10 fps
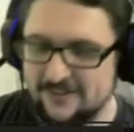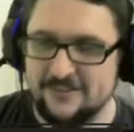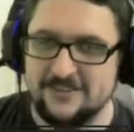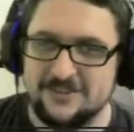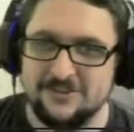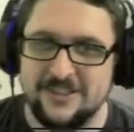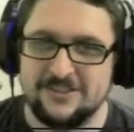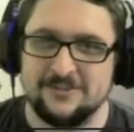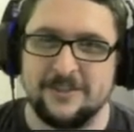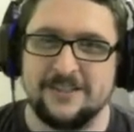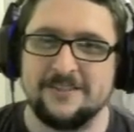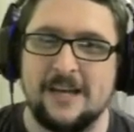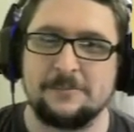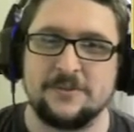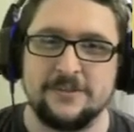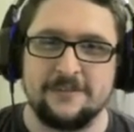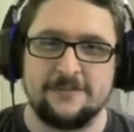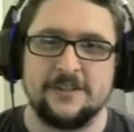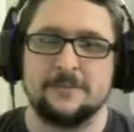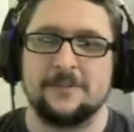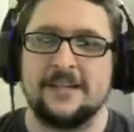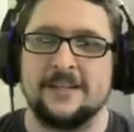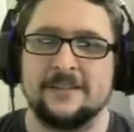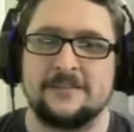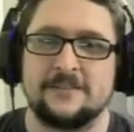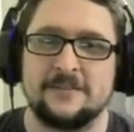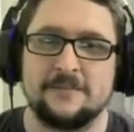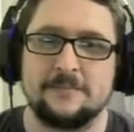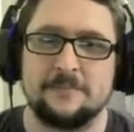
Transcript: Arthur situation where he's absolutely fun to play as.